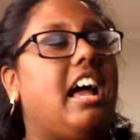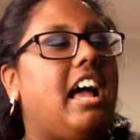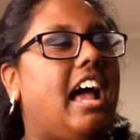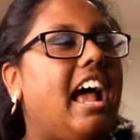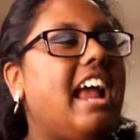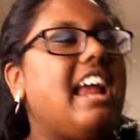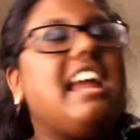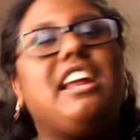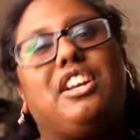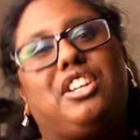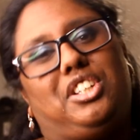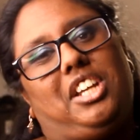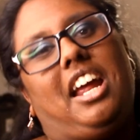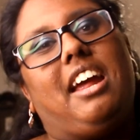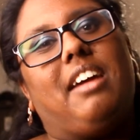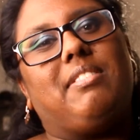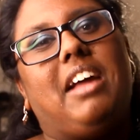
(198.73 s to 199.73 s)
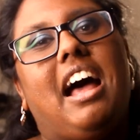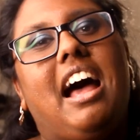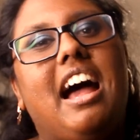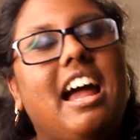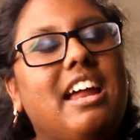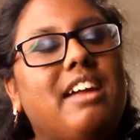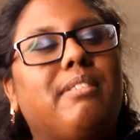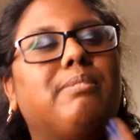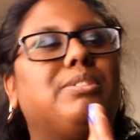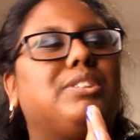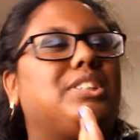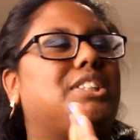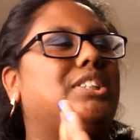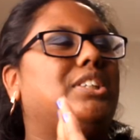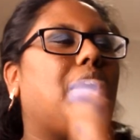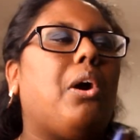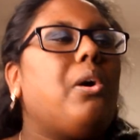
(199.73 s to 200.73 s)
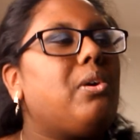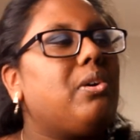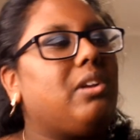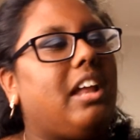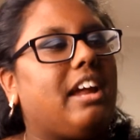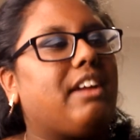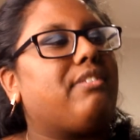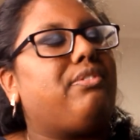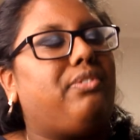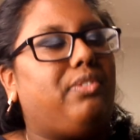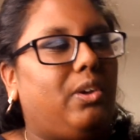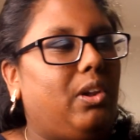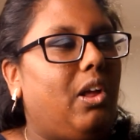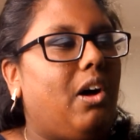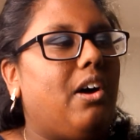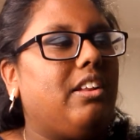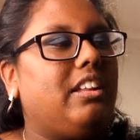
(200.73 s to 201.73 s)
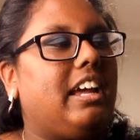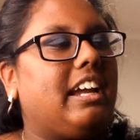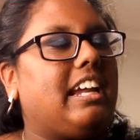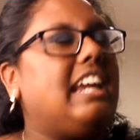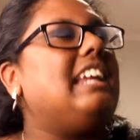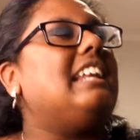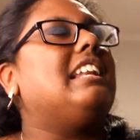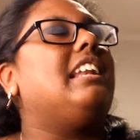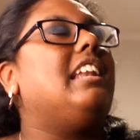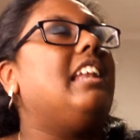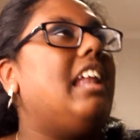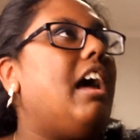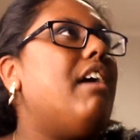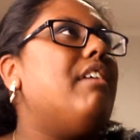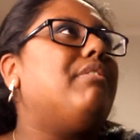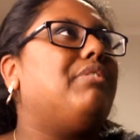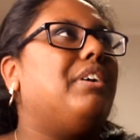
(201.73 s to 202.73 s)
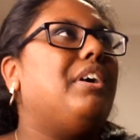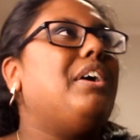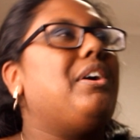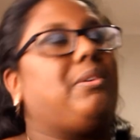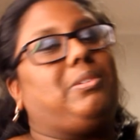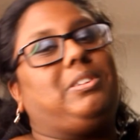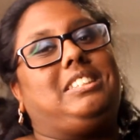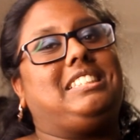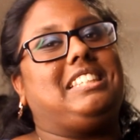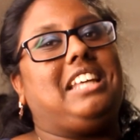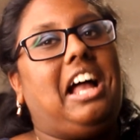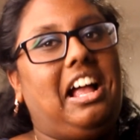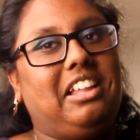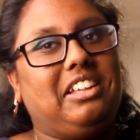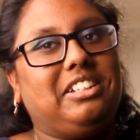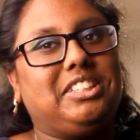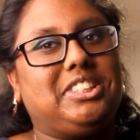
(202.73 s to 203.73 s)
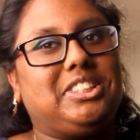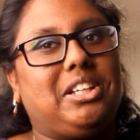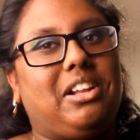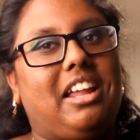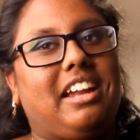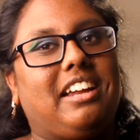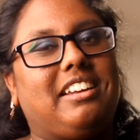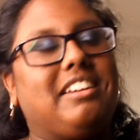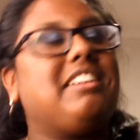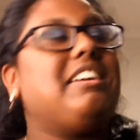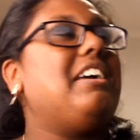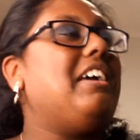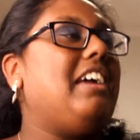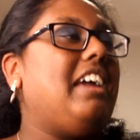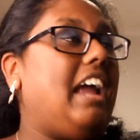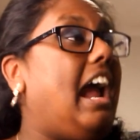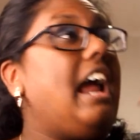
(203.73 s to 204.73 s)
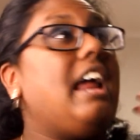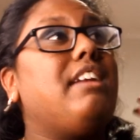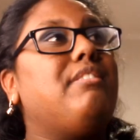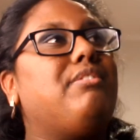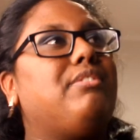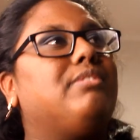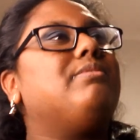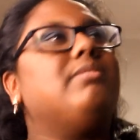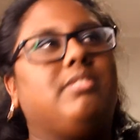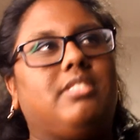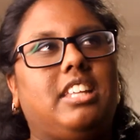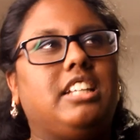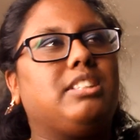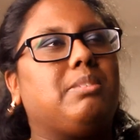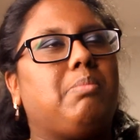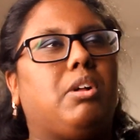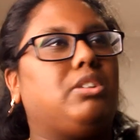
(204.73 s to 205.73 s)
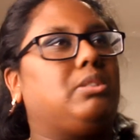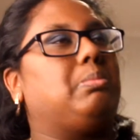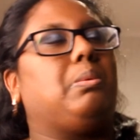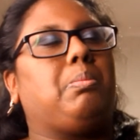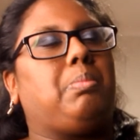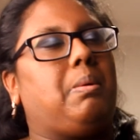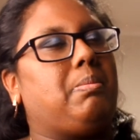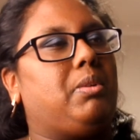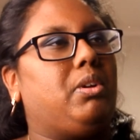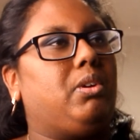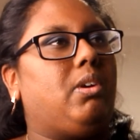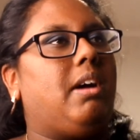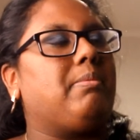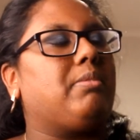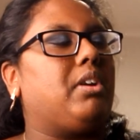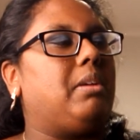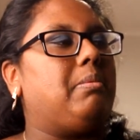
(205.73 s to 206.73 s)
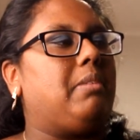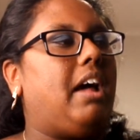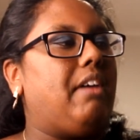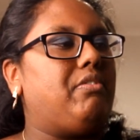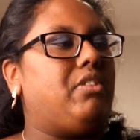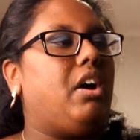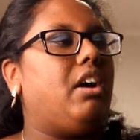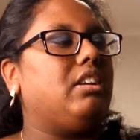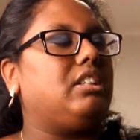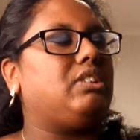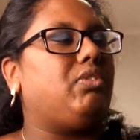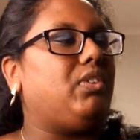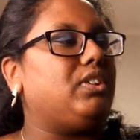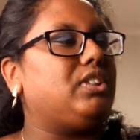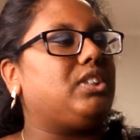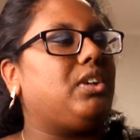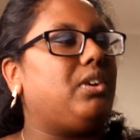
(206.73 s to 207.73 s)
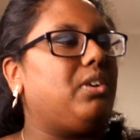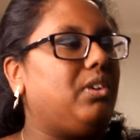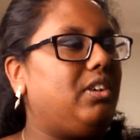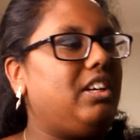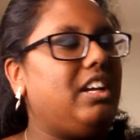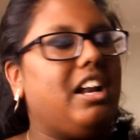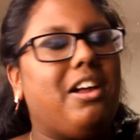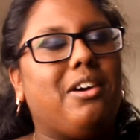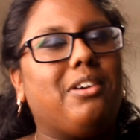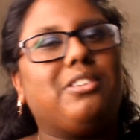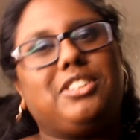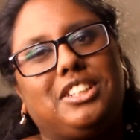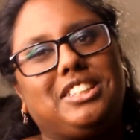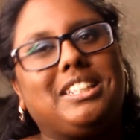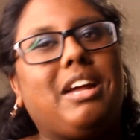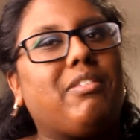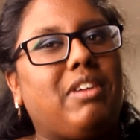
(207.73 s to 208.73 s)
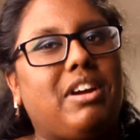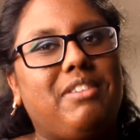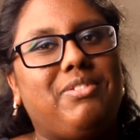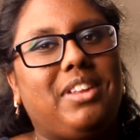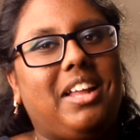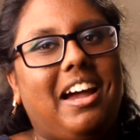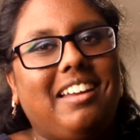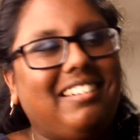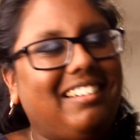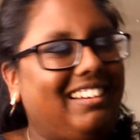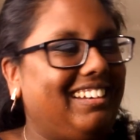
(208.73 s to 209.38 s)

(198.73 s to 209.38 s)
I ain't ashamed. I am so like full on like in love with Sylas. So like, and there's multiple people who I'm gonna have the hots for. So you know, just get ready for that.